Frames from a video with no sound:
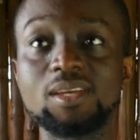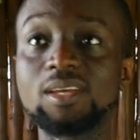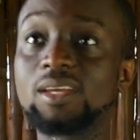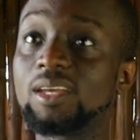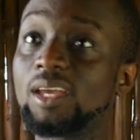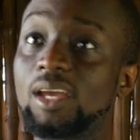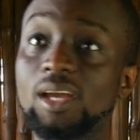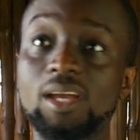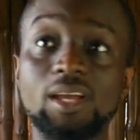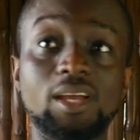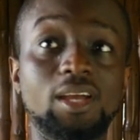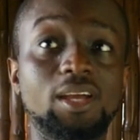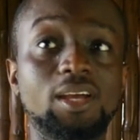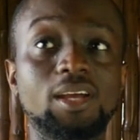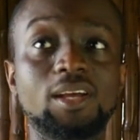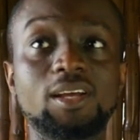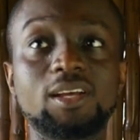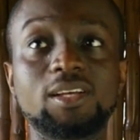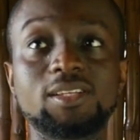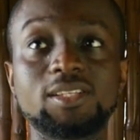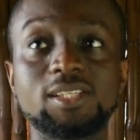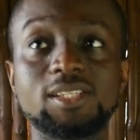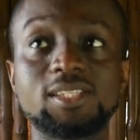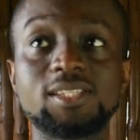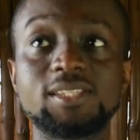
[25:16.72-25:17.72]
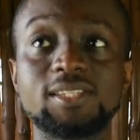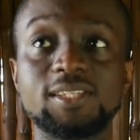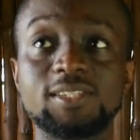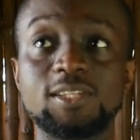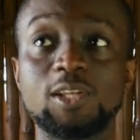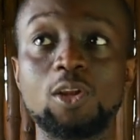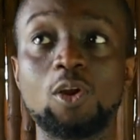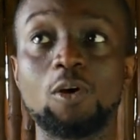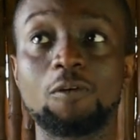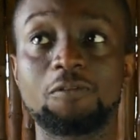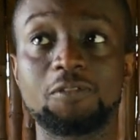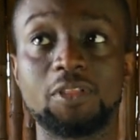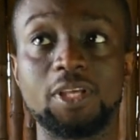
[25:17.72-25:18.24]
Yeah. There's a
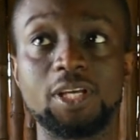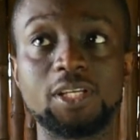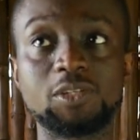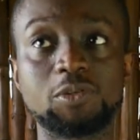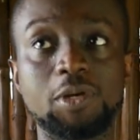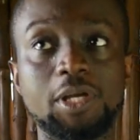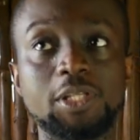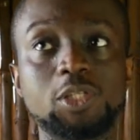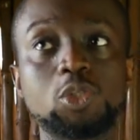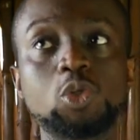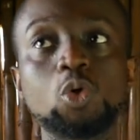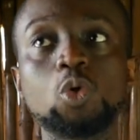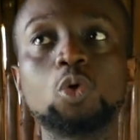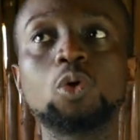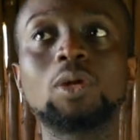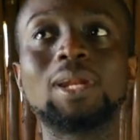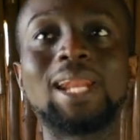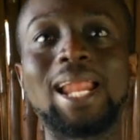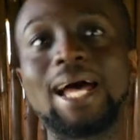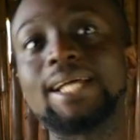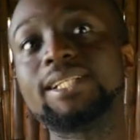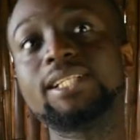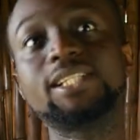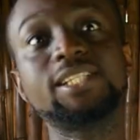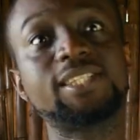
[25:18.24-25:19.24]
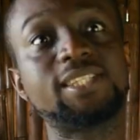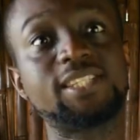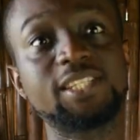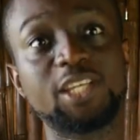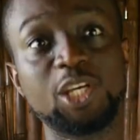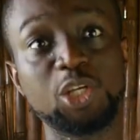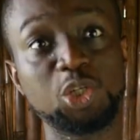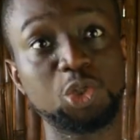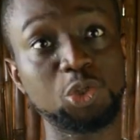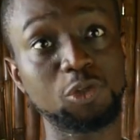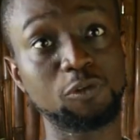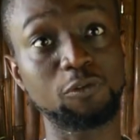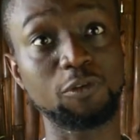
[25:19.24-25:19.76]
lot of things, right? So land
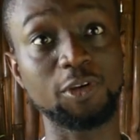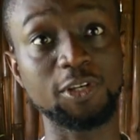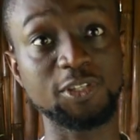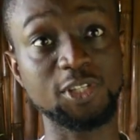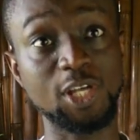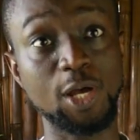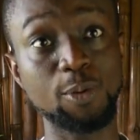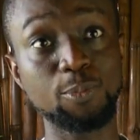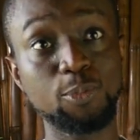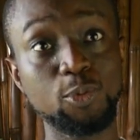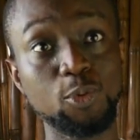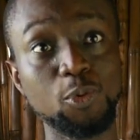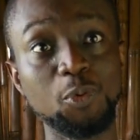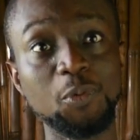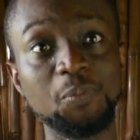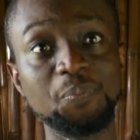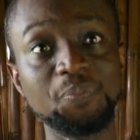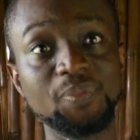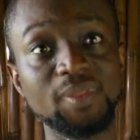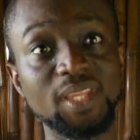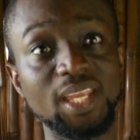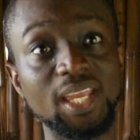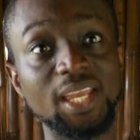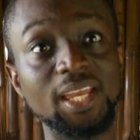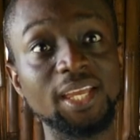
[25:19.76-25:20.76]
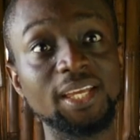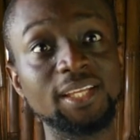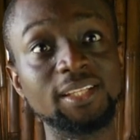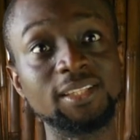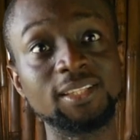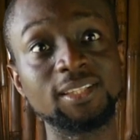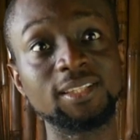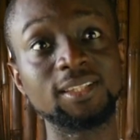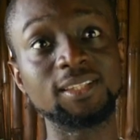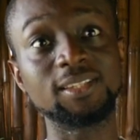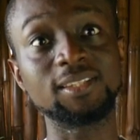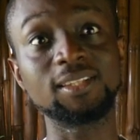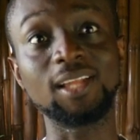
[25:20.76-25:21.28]
litigation, for example,
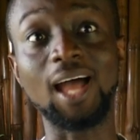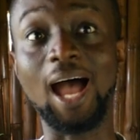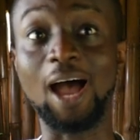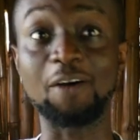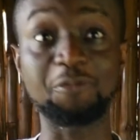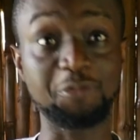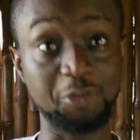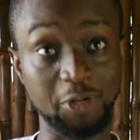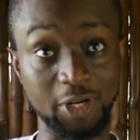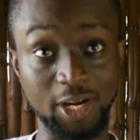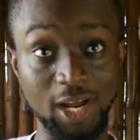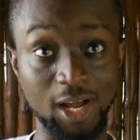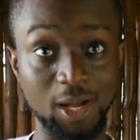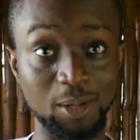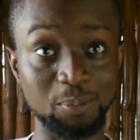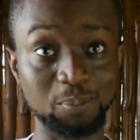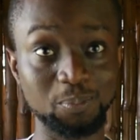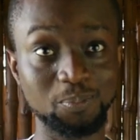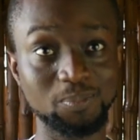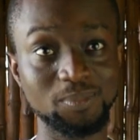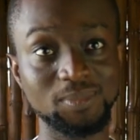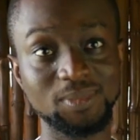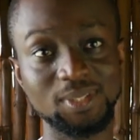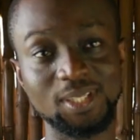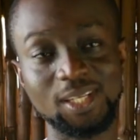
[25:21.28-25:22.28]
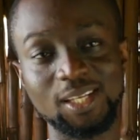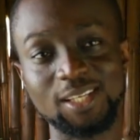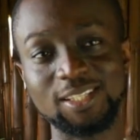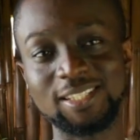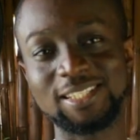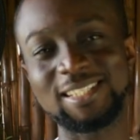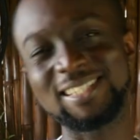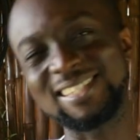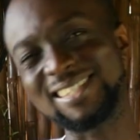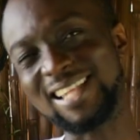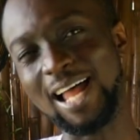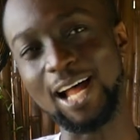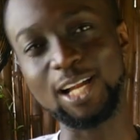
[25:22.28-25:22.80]
in Africa,
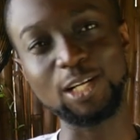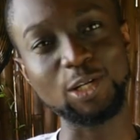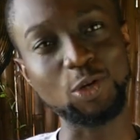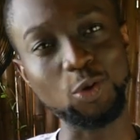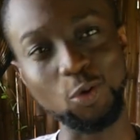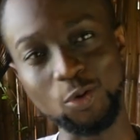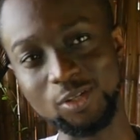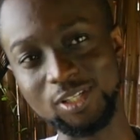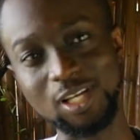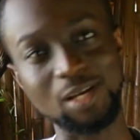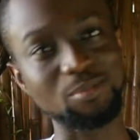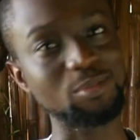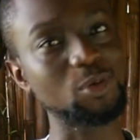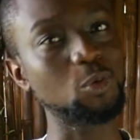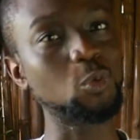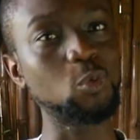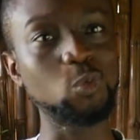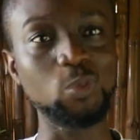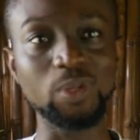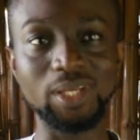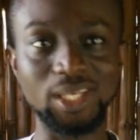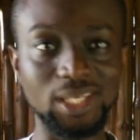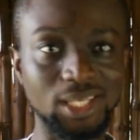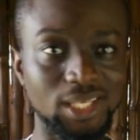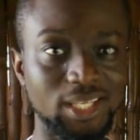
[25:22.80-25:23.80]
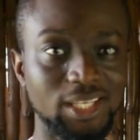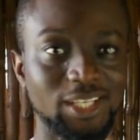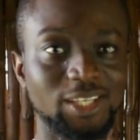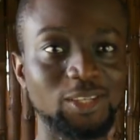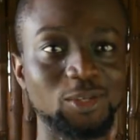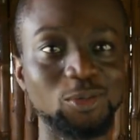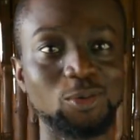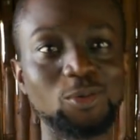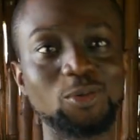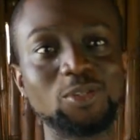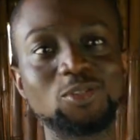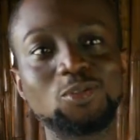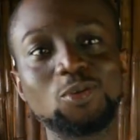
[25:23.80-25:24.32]
land laws are being
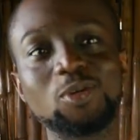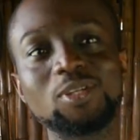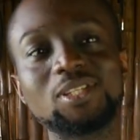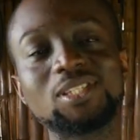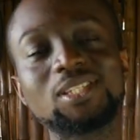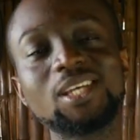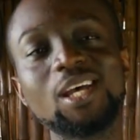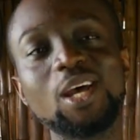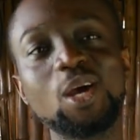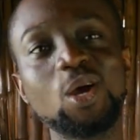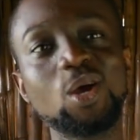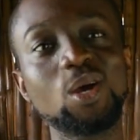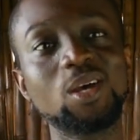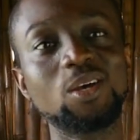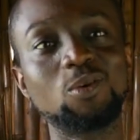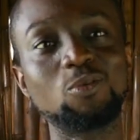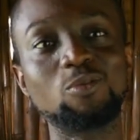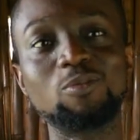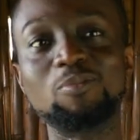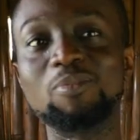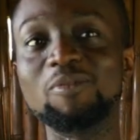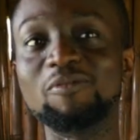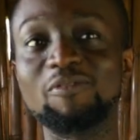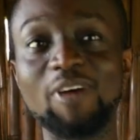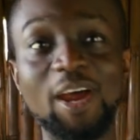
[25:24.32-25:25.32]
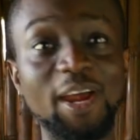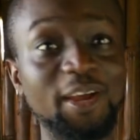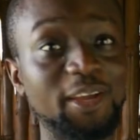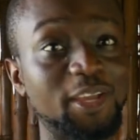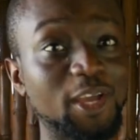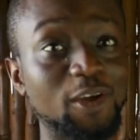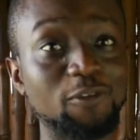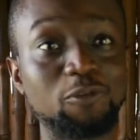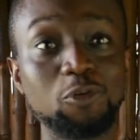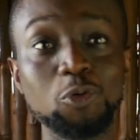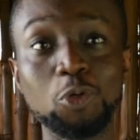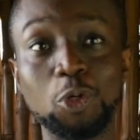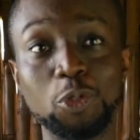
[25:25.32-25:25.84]
weak. So we've been very
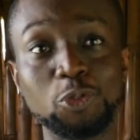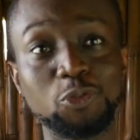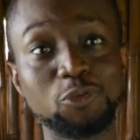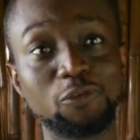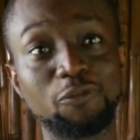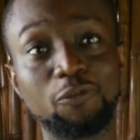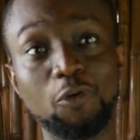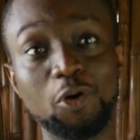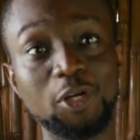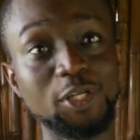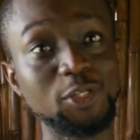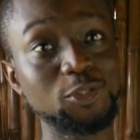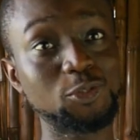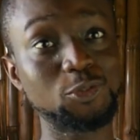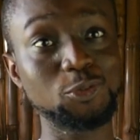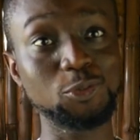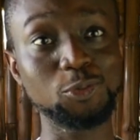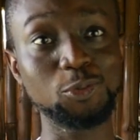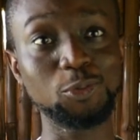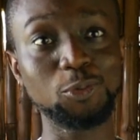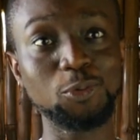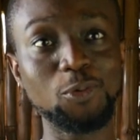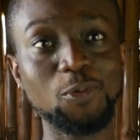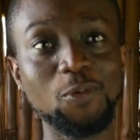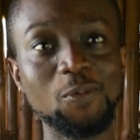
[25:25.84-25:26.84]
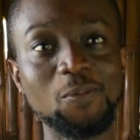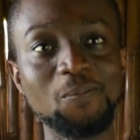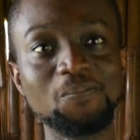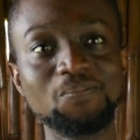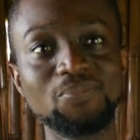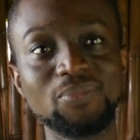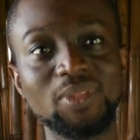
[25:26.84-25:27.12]
careful not to fall into